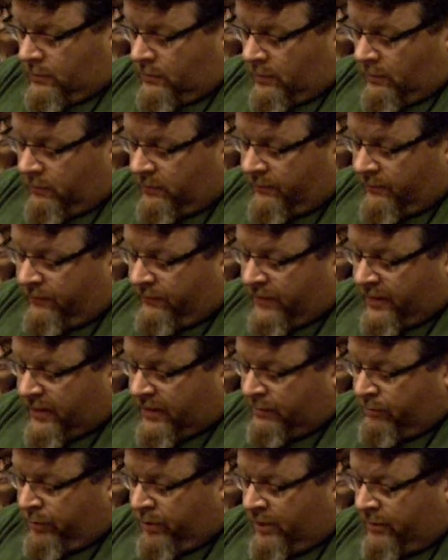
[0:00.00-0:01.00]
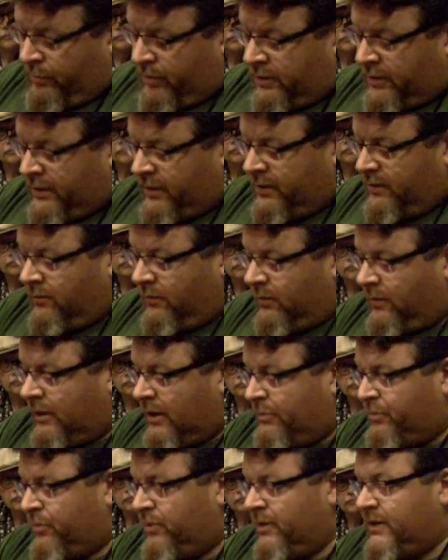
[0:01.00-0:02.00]
that would affect compatibility or
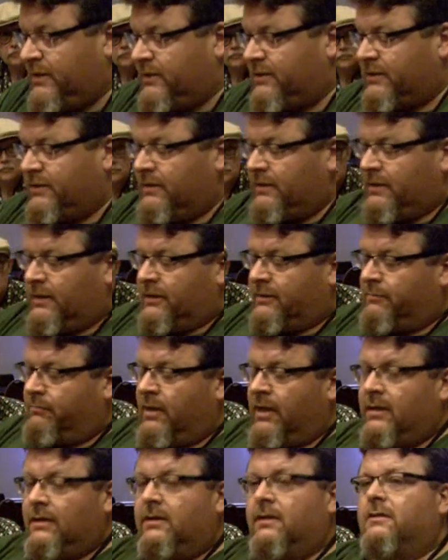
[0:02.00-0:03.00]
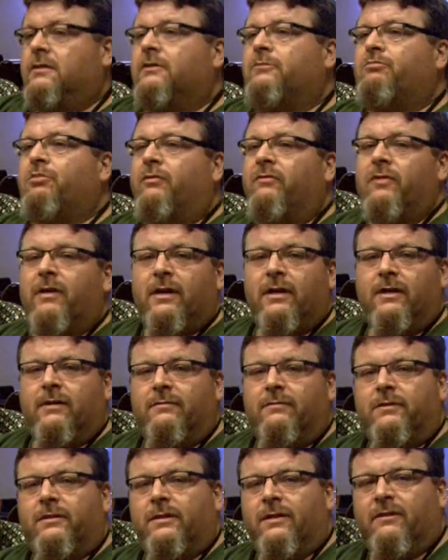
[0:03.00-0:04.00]
operation. It's mainly just
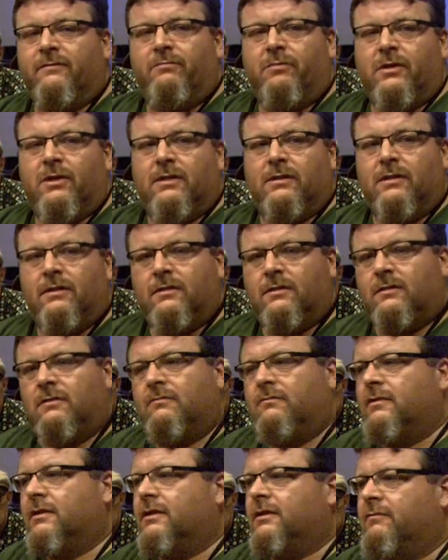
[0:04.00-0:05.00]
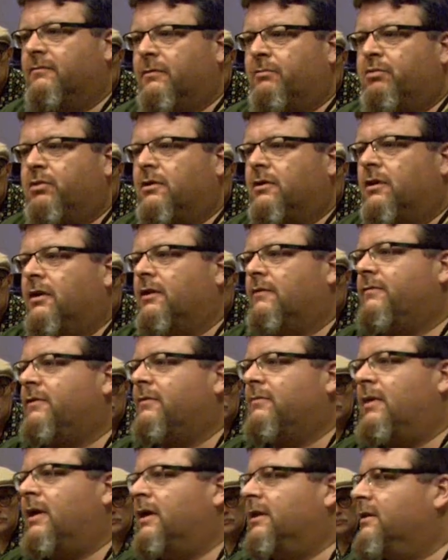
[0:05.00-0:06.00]
preventative stuff because this is the one that we put all of our
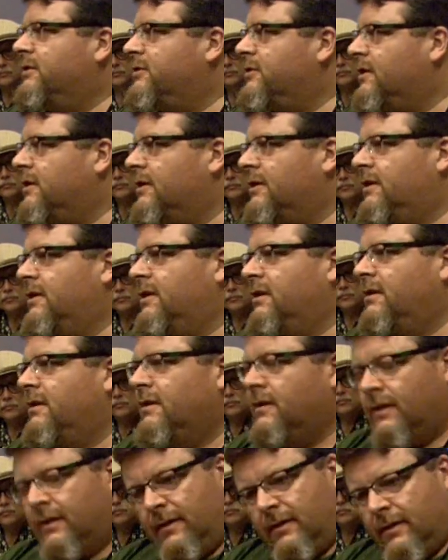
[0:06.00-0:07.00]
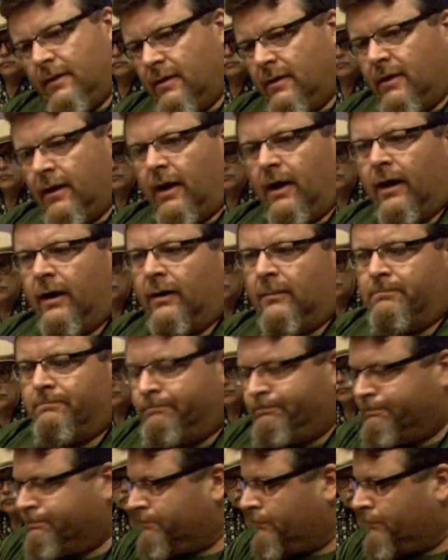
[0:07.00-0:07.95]
mileage on. Um,